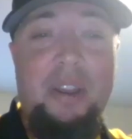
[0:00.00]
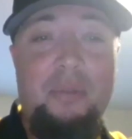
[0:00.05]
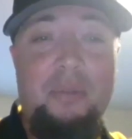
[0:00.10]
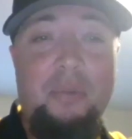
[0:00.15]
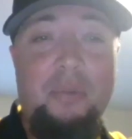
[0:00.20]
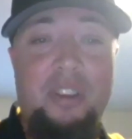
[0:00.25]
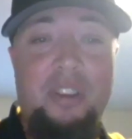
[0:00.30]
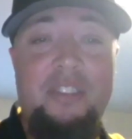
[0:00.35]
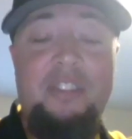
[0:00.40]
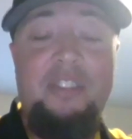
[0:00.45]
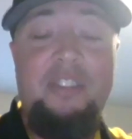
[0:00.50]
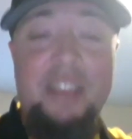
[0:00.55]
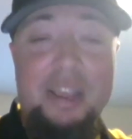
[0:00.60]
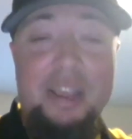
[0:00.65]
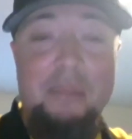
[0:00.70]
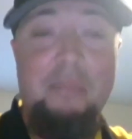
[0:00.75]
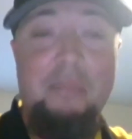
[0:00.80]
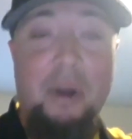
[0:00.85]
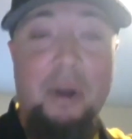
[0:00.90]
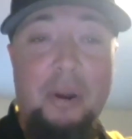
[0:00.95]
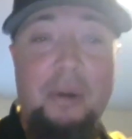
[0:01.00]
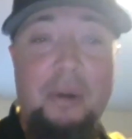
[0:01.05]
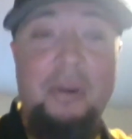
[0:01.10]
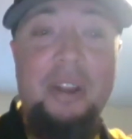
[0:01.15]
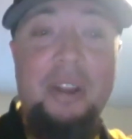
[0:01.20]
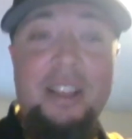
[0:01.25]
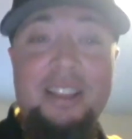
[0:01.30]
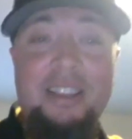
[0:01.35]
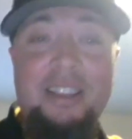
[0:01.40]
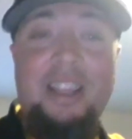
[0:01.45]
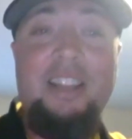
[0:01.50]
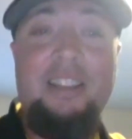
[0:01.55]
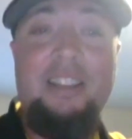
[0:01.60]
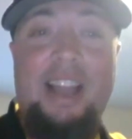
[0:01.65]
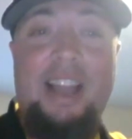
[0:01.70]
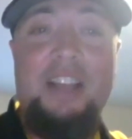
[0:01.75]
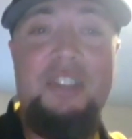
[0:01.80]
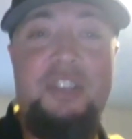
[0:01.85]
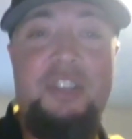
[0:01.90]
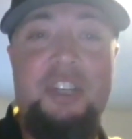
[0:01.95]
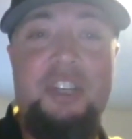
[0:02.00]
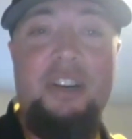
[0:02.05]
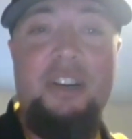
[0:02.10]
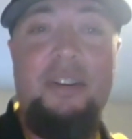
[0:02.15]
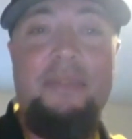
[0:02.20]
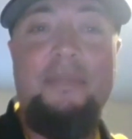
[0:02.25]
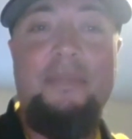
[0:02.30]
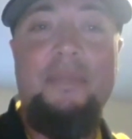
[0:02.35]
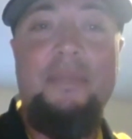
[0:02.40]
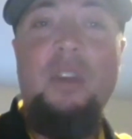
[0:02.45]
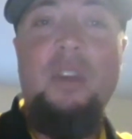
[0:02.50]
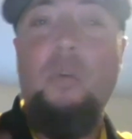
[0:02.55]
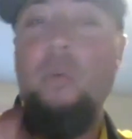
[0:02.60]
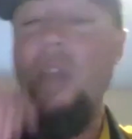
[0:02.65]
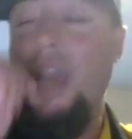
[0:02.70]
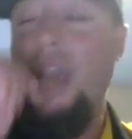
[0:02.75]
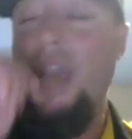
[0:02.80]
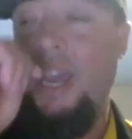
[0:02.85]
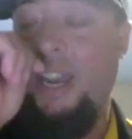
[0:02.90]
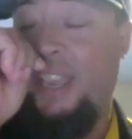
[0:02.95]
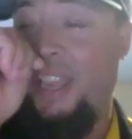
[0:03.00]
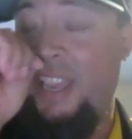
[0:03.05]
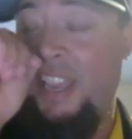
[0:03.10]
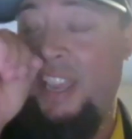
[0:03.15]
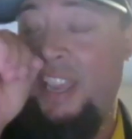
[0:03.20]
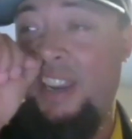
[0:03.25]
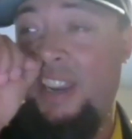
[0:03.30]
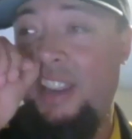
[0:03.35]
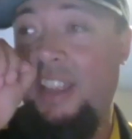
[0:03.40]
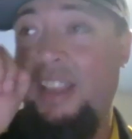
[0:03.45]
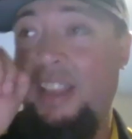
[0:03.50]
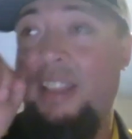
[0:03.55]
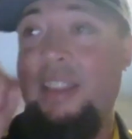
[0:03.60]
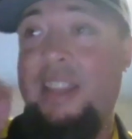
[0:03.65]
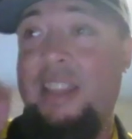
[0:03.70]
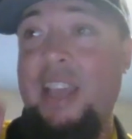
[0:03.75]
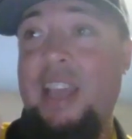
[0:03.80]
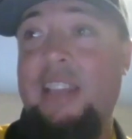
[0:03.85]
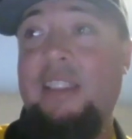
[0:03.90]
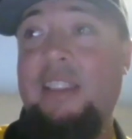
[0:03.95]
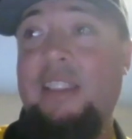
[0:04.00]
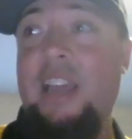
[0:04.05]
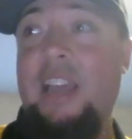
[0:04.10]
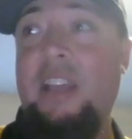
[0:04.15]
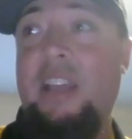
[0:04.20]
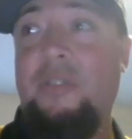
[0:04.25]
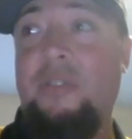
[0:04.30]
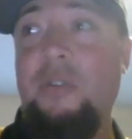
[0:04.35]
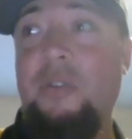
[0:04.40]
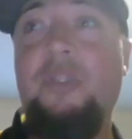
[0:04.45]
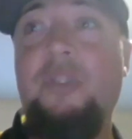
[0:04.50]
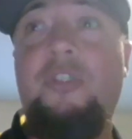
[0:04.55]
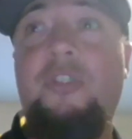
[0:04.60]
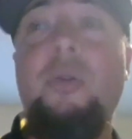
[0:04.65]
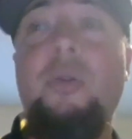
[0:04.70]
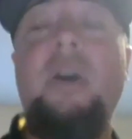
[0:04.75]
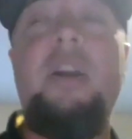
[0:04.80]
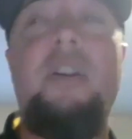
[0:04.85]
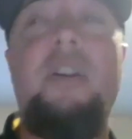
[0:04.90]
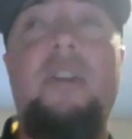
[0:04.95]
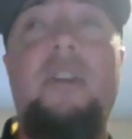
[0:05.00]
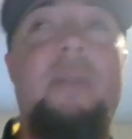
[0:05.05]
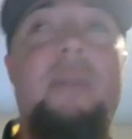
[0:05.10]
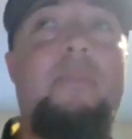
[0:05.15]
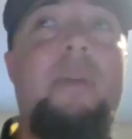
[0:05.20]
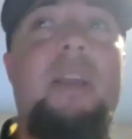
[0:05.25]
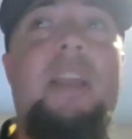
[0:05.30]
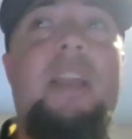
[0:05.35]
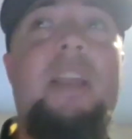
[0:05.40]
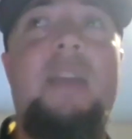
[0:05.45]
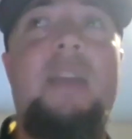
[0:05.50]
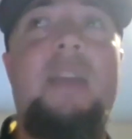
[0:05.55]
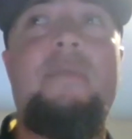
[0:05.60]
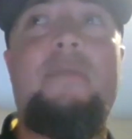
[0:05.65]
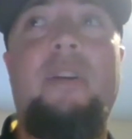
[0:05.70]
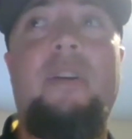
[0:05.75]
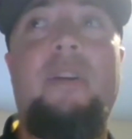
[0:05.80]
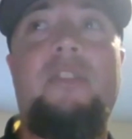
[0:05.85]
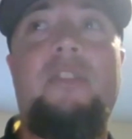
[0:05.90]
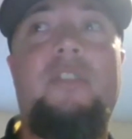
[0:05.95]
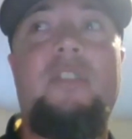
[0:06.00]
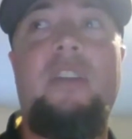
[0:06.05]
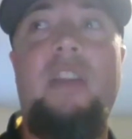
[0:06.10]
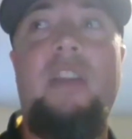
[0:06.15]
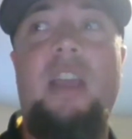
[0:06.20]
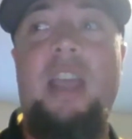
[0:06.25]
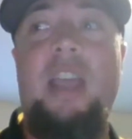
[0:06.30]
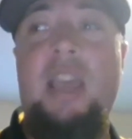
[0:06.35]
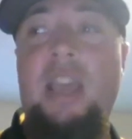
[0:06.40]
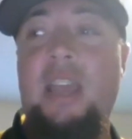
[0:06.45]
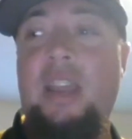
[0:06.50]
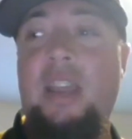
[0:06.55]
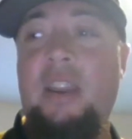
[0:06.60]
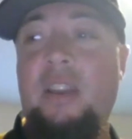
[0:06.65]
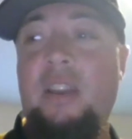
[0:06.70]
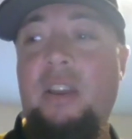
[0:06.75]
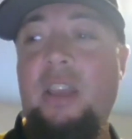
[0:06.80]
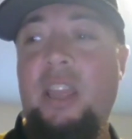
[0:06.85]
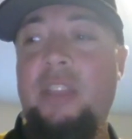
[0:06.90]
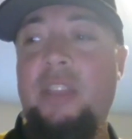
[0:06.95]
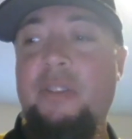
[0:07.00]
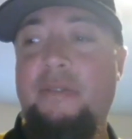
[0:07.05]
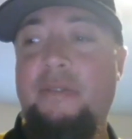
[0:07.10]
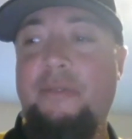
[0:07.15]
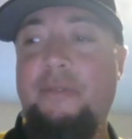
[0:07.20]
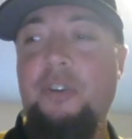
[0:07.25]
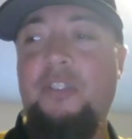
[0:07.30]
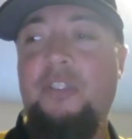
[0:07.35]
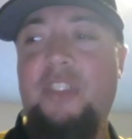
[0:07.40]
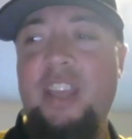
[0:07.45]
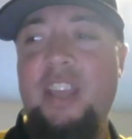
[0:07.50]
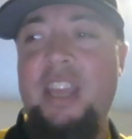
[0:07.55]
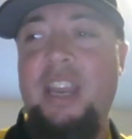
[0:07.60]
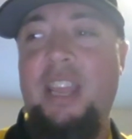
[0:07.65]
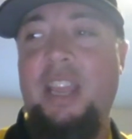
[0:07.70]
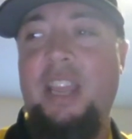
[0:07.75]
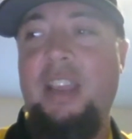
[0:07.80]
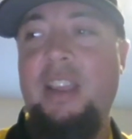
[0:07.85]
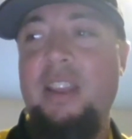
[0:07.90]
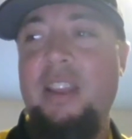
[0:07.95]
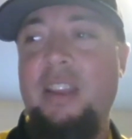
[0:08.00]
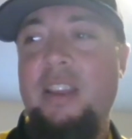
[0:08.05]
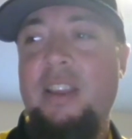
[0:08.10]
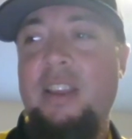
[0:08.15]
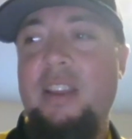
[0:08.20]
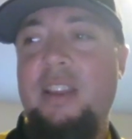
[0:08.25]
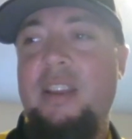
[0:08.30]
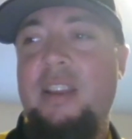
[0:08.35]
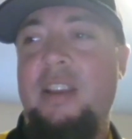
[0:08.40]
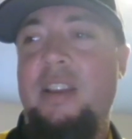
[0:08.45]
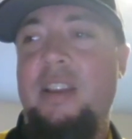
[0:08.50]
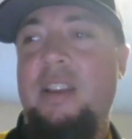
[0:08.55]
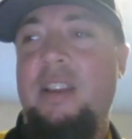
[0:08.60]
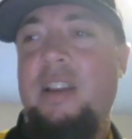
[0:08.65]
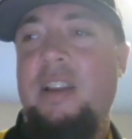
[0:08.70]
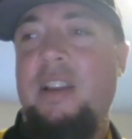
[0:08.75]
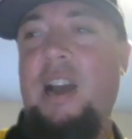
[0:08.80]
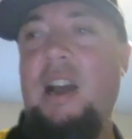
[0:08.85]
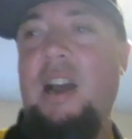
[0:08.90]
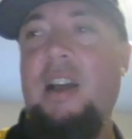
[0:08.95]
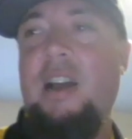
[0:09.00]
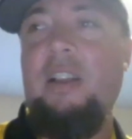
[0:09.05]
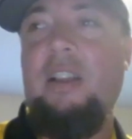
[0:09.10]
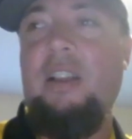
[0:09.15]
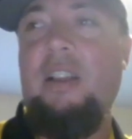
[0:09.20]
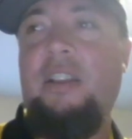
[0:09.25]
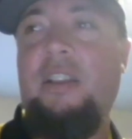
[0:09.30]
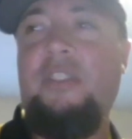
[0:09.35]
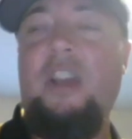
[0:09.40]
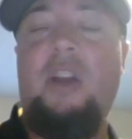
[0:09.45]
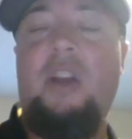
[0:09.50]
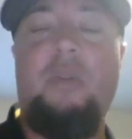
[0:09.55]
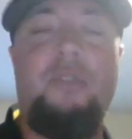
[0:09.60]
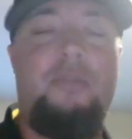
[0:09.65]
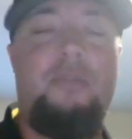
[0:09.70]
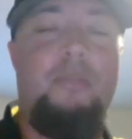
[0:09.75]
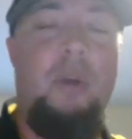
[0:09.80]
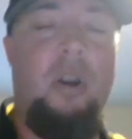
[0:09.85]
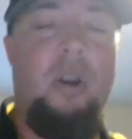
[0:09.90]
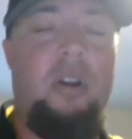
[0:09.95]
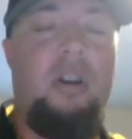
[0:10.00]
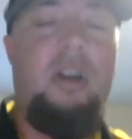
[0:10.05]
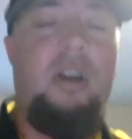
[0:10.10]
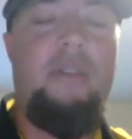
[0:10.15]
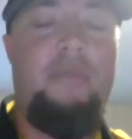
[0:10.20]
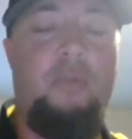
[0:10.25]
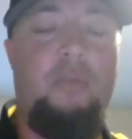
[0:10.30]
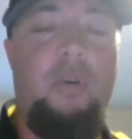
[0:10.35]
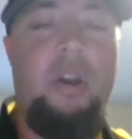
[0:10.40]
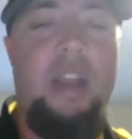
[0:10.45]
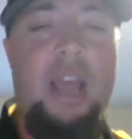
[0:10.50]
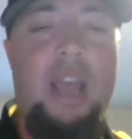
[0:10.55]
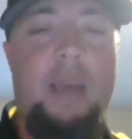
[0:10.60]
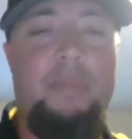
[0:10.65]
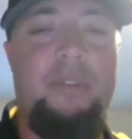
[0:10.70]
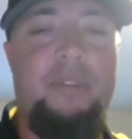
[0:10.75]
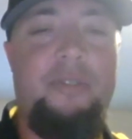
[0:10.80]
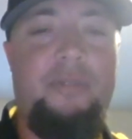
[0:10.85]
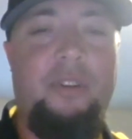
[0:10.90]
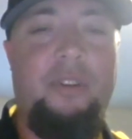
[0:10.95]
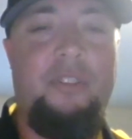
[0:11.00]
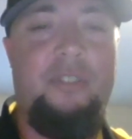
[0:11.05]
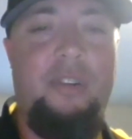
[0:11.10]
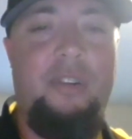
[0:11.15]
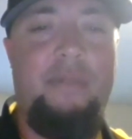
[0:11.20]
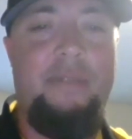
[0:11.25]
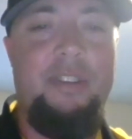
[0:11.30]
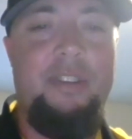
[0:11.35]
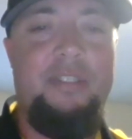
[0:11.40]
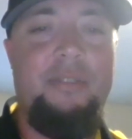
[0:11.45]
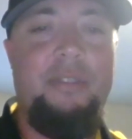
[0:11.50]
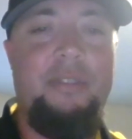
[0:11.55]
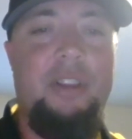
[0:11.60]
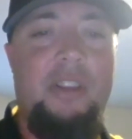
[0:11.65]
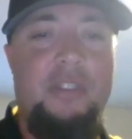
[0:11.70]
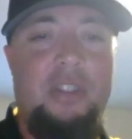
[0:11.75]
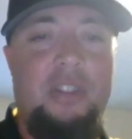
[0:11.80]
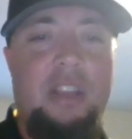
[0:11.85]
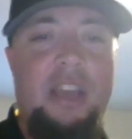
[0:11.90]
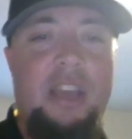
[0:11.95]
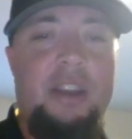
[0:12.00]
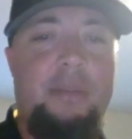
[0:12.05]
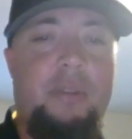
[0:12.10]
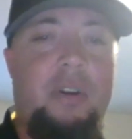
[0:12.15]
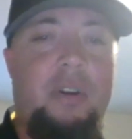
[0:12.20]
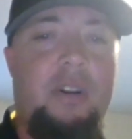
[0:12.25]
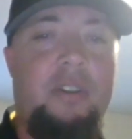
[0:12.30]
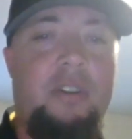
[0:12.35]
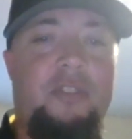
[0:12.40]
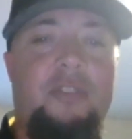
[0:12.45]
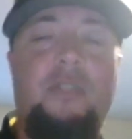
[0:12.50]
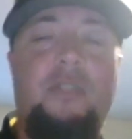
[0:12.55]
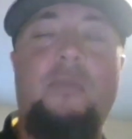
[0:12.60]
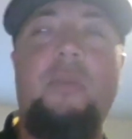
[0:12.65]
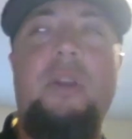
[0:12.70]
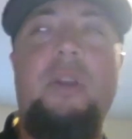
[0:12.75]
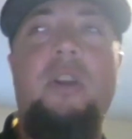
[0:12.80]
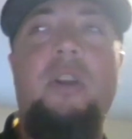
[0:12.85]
but it runs deep, bro. Like, last year, we had a kid that, like, threw a 2-hitter in a big game for us. And in the first inning, because I always mark off what happens for us offensively on the lineup card so that